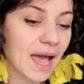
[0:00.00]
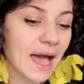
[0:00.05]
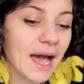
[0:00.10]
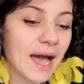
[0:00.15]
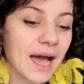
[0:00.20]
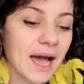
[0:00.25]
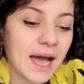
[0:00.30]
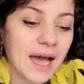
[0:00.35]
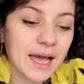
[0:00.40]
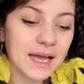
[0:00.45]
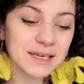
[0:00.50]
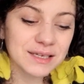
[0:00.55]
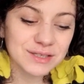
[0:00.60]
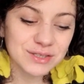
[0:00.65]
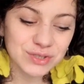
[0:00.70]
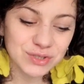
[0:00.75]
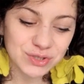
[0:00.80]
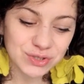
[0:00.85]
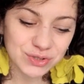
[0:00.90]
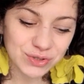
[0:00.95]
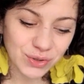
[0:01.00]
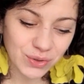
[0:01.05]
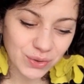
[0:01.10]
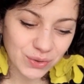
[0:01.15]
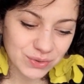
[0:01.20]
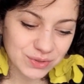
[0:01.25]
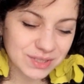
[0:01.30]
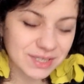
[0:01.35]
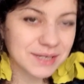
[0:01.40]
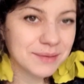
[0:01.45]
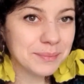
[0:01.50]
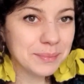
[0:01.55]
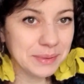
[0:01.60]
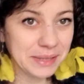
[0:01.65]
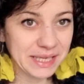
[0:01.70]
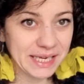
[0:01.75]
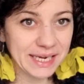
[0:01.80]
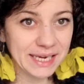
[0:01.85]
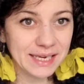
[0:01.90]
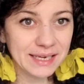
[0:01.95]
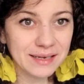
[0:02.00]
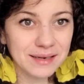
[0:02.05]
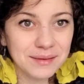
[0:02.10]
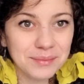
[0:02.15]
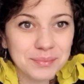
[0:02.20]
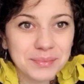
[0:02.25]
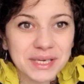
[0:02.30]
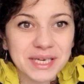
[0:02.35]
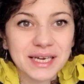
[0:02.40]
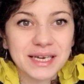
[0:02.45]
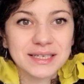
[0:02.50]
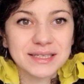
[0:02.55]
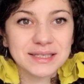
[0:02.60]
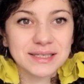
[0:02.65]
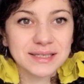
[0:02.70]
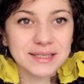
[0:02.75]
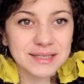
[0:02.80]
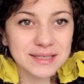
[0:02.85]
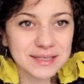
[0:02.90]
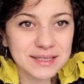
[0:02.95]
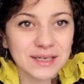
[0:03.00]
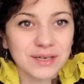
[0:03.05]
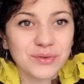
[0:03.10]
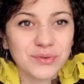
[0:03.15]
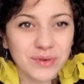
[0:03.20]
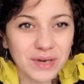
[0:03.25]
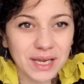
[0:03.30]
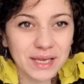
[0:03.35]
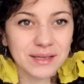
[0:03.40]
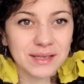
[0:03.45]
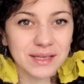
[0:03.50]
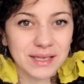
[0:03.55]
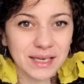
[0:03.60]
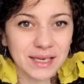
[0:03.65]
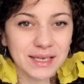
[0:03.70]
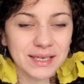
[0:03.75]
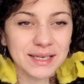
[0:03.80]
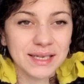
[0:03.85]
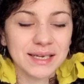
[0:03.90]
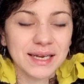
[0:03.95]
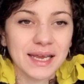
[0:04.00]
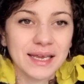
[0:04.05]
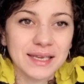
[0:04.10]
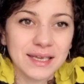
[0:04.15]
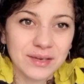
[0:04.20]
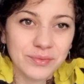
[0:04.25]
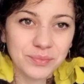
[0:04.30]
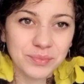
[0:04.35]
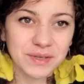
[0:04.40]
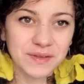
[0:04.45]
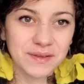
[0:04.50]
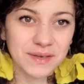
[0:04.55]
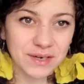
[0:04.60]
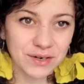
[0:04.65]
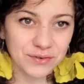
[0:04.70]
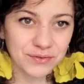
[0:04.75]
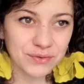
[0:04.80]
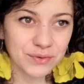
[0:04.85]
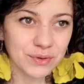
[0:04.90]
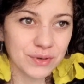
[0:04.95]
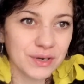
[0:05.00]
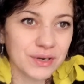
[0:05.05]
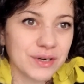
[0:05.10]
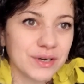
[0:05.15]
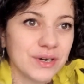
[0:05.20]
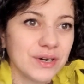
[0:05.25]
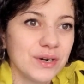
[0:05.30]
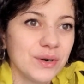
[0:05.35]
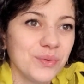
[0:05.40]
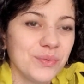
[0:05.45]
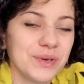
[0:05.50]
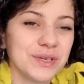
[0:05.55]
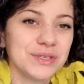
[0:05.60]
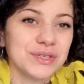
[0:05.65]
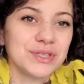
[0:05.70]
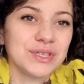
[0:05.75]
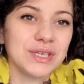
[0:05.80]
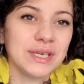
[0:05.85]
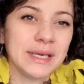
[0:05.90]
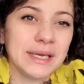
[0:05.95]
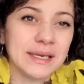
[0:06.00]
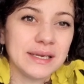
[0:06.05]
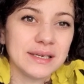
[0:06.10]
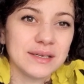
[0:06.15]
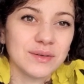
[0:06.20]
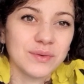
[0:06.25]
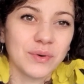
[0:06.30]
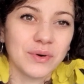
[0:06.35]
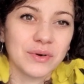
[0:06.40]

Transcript: I don't complain, because this is a great thing that I can be there for her when she needs it,